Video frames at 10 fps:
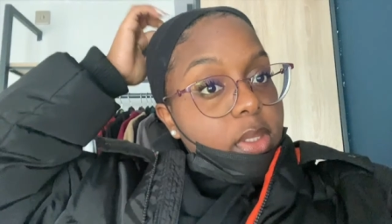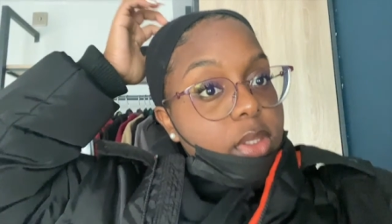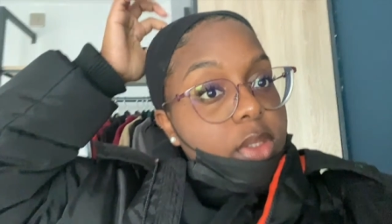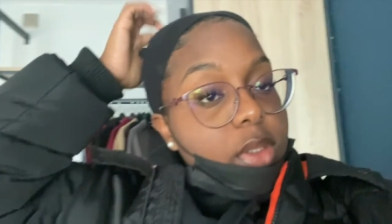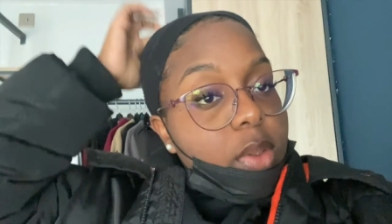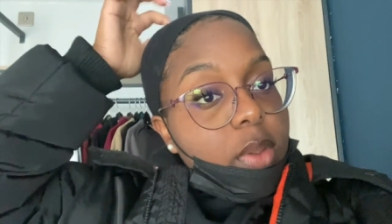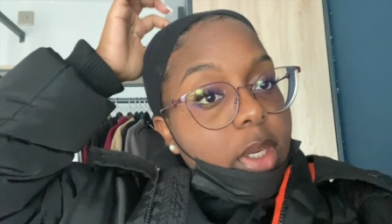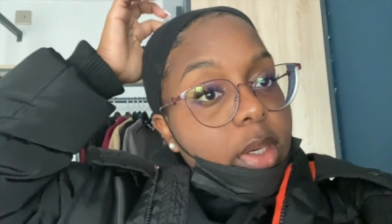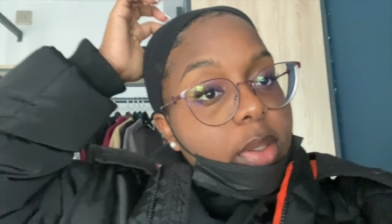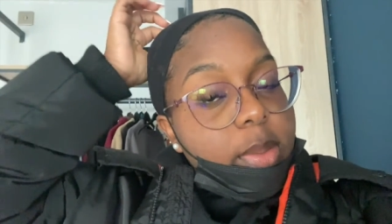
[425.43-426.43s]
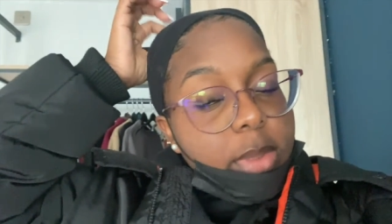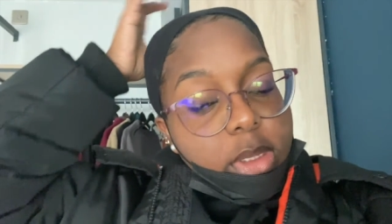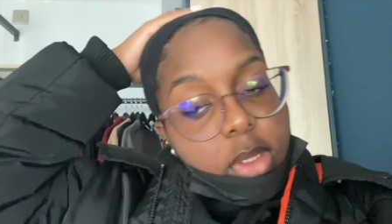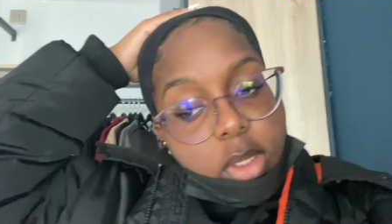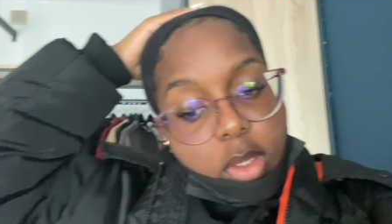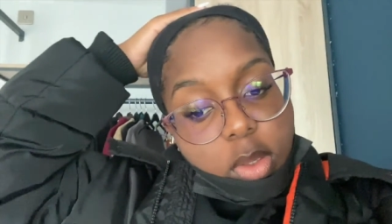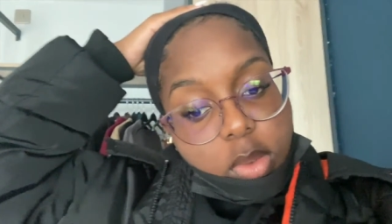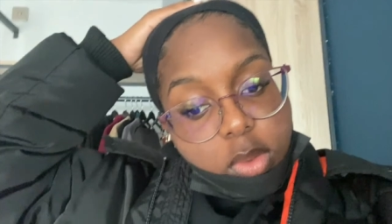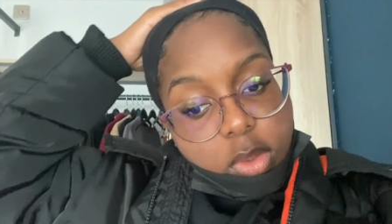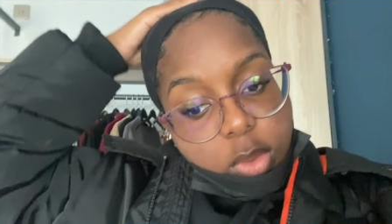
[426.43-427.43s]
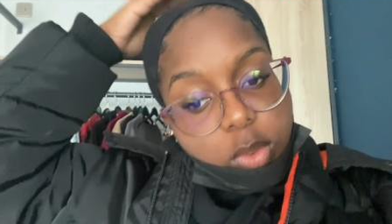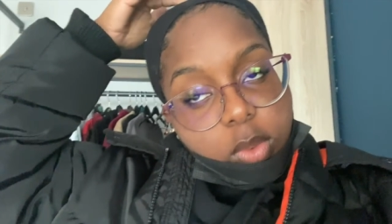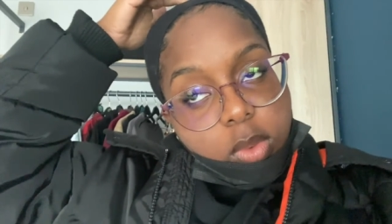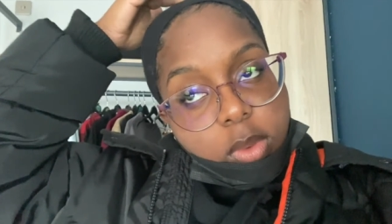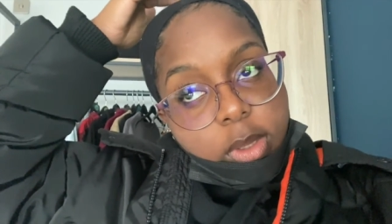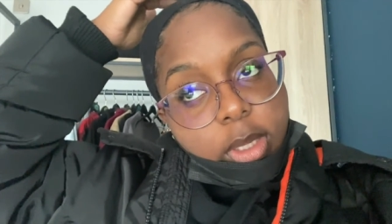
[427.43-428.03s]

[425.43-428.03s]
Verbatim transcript: So now I'm just gonna go to,